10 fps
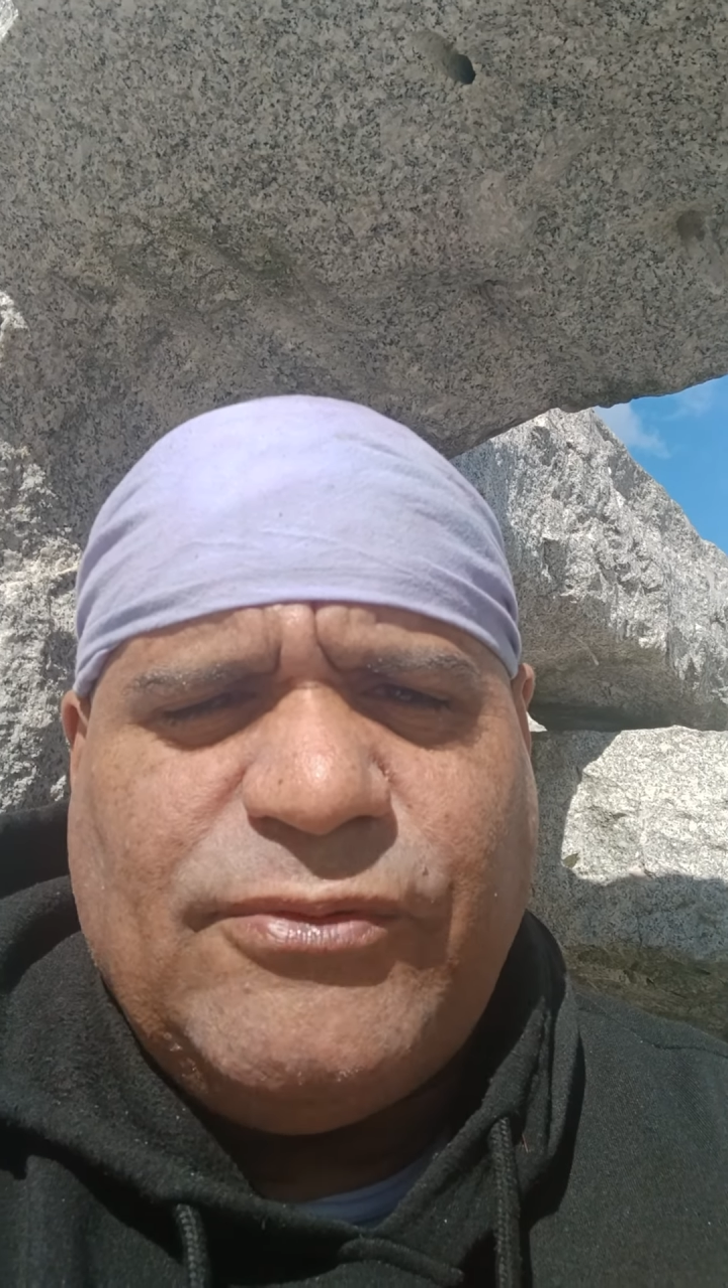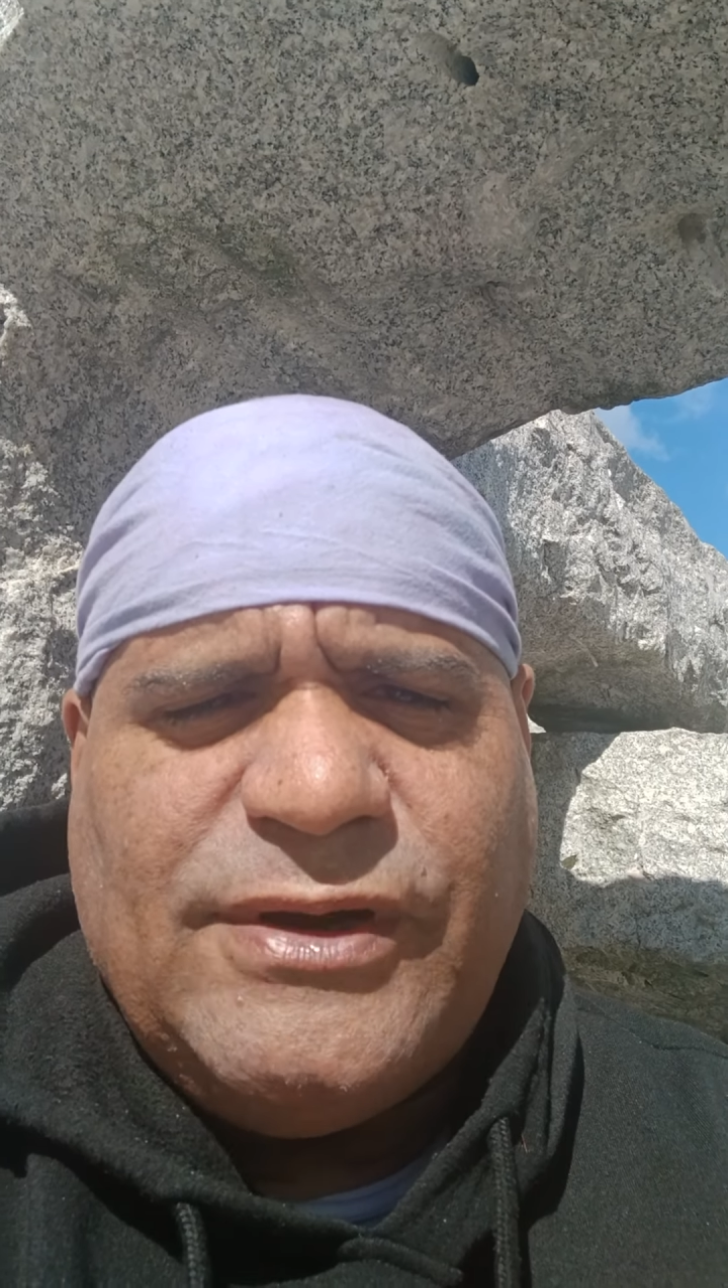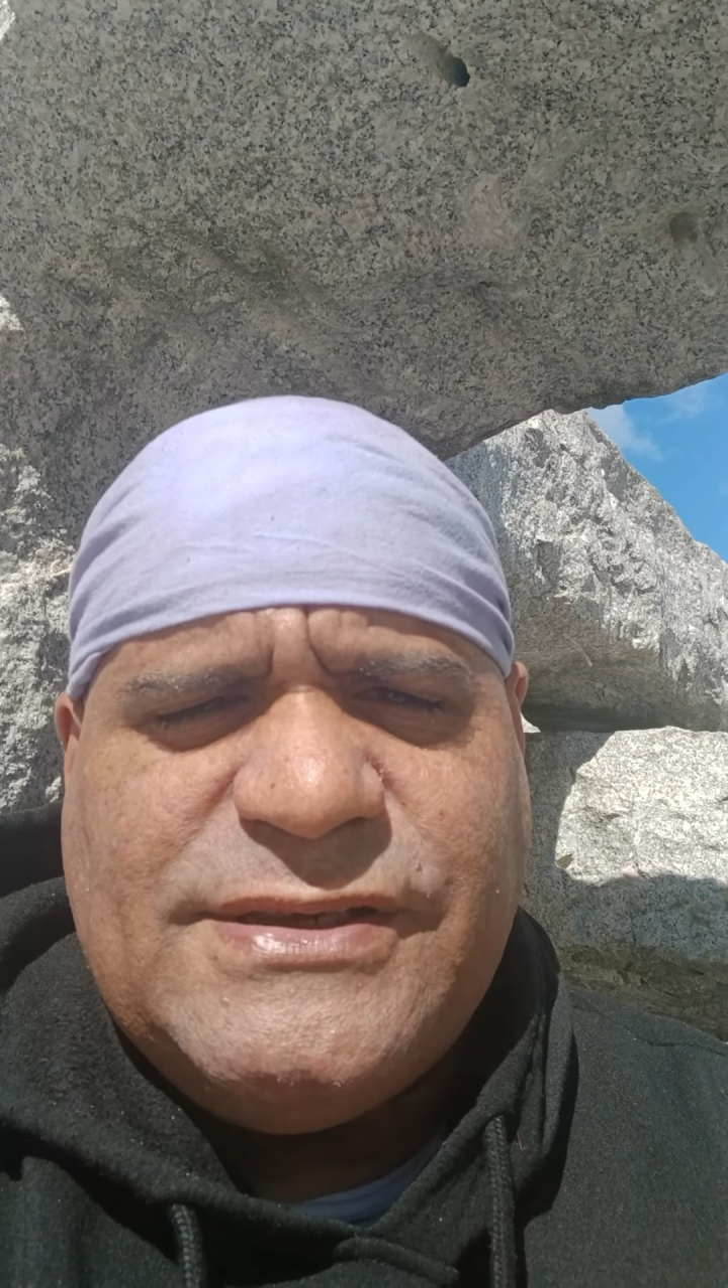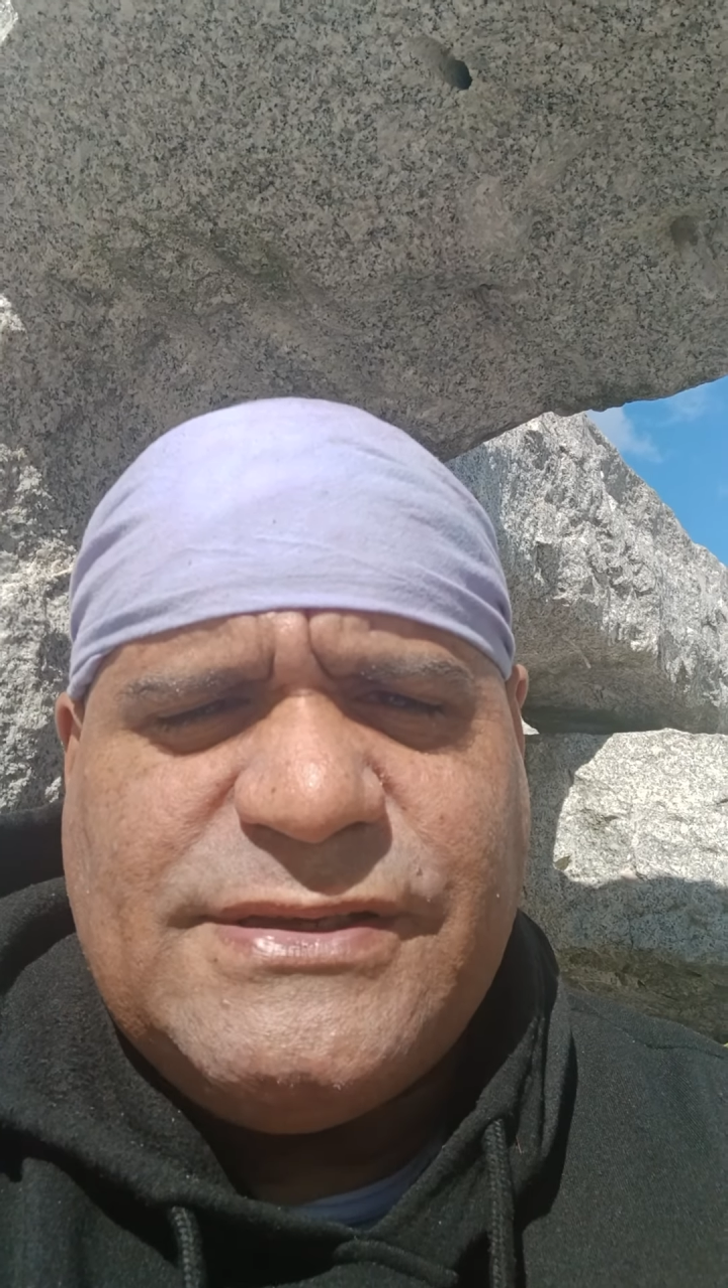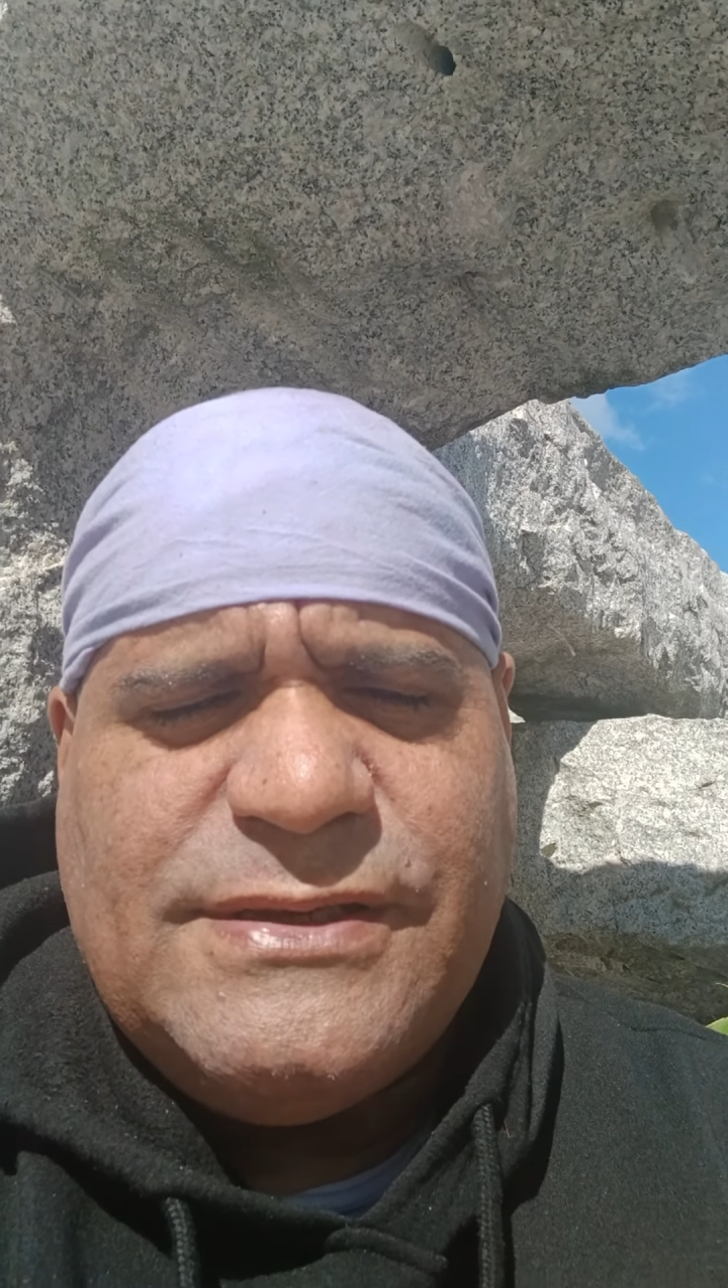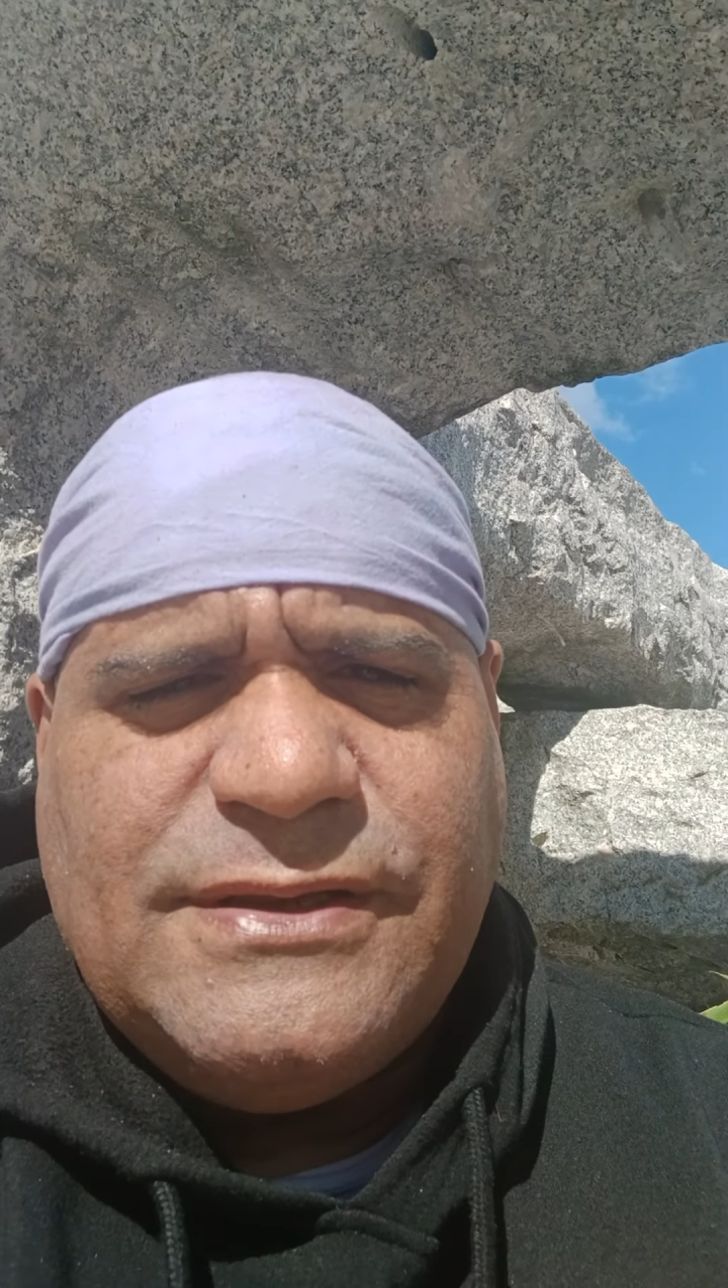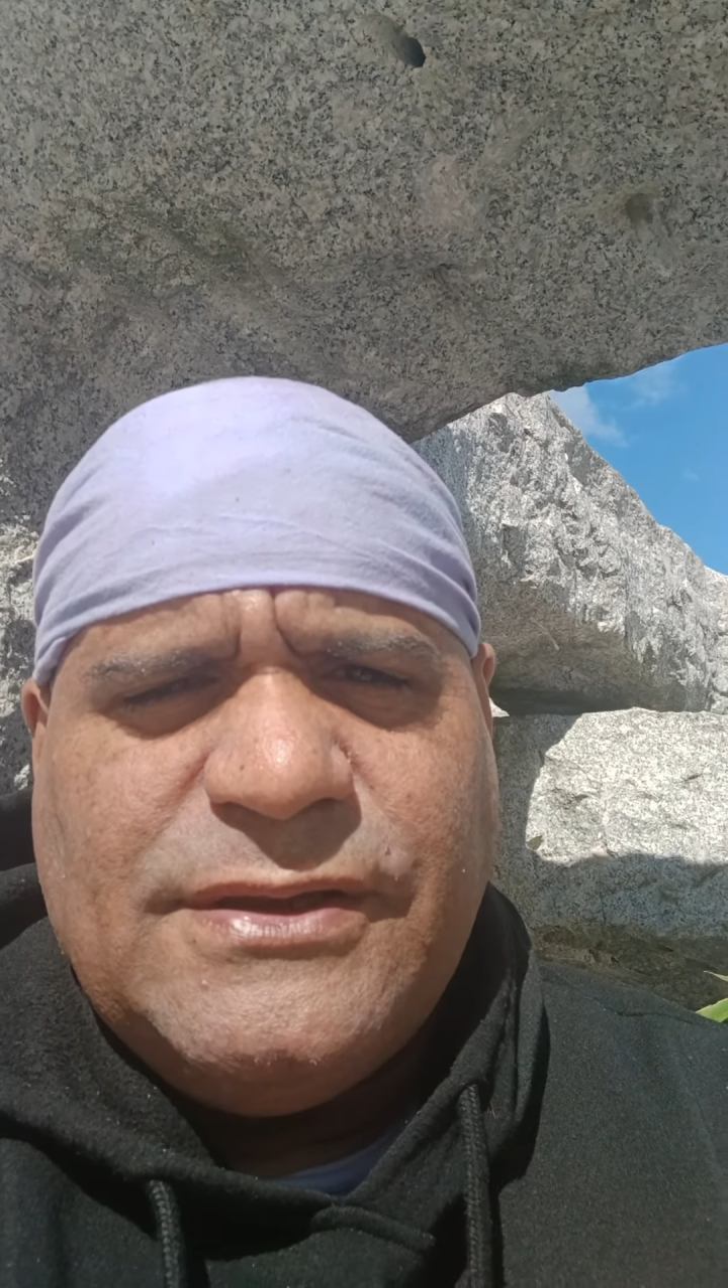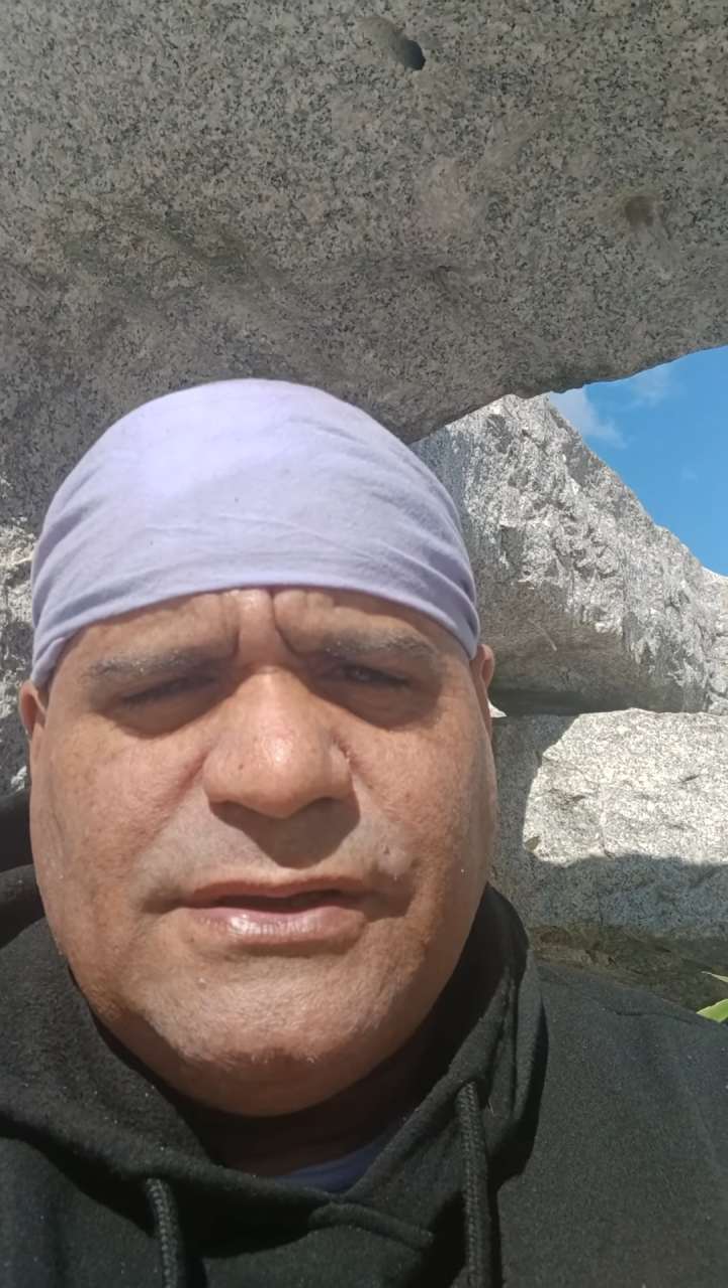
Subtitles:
present.